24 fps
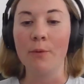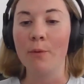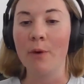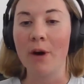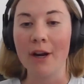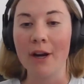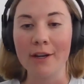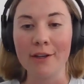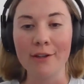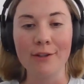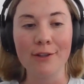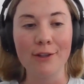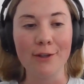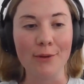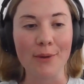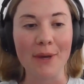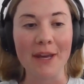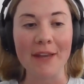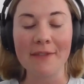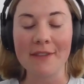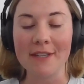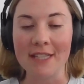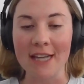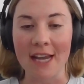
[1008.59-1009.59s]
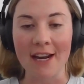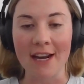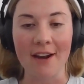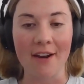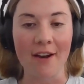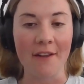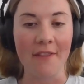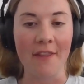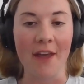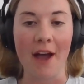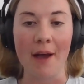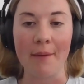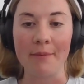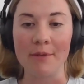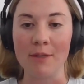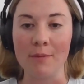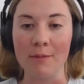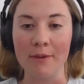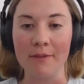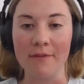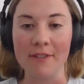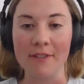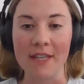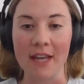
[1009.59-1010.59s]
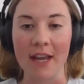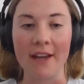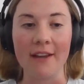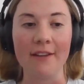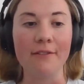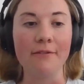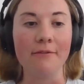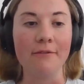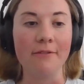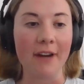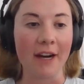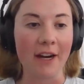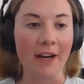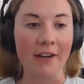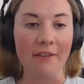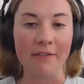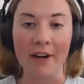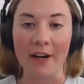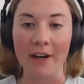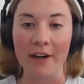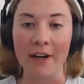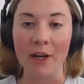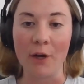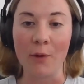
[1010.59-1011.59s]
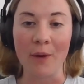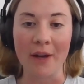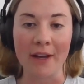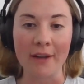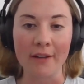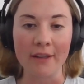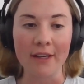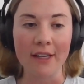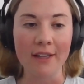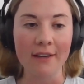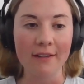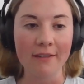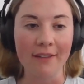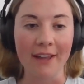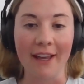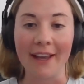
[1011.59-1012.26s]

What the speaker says: one, you get the data on the Optimove site very, very quickly,